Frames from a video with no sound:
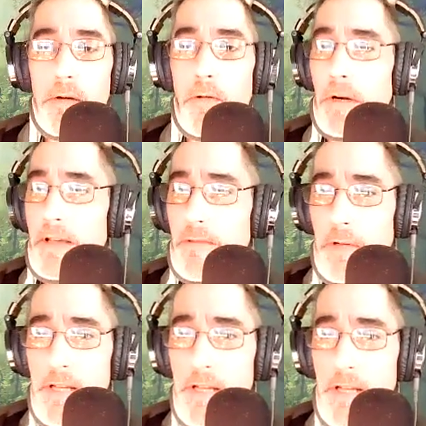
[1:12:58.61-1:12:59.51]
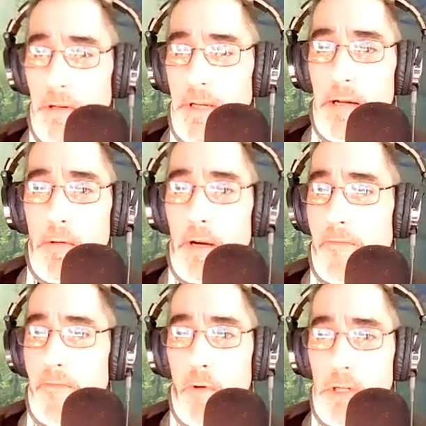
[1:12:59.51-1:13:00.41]
or at 3:30 or
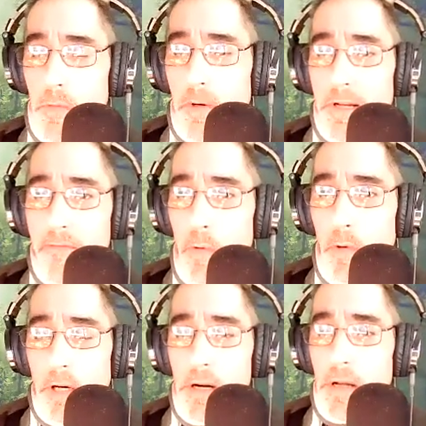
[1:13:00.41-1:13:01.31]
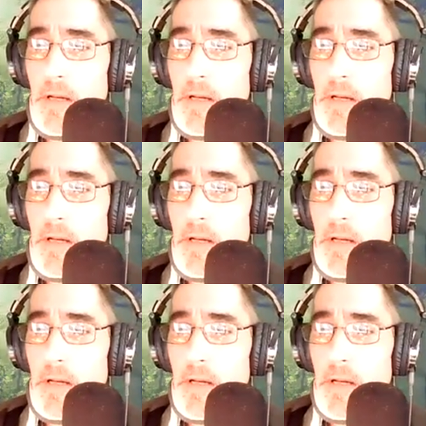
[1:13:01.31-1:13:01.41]
at 4:24